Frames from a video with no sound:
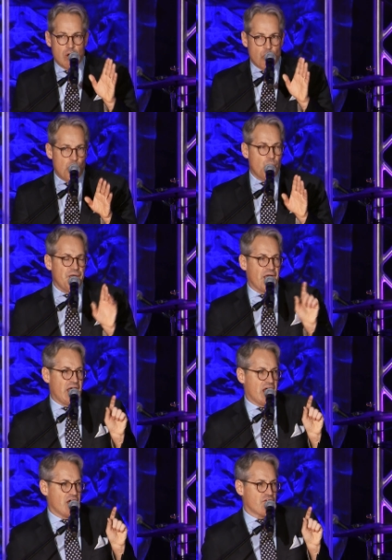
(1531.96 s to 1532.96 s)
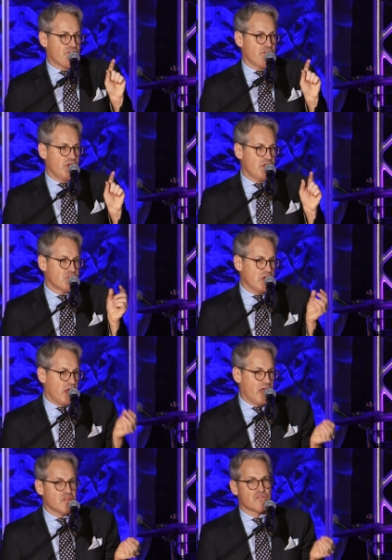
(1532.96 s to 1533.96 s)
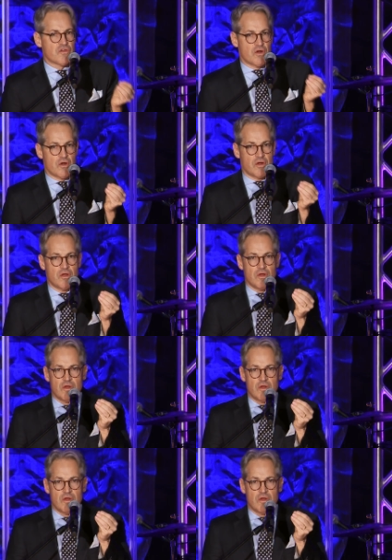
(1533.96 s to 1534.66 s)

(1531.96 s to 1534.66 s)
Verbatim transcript: what we have is the answer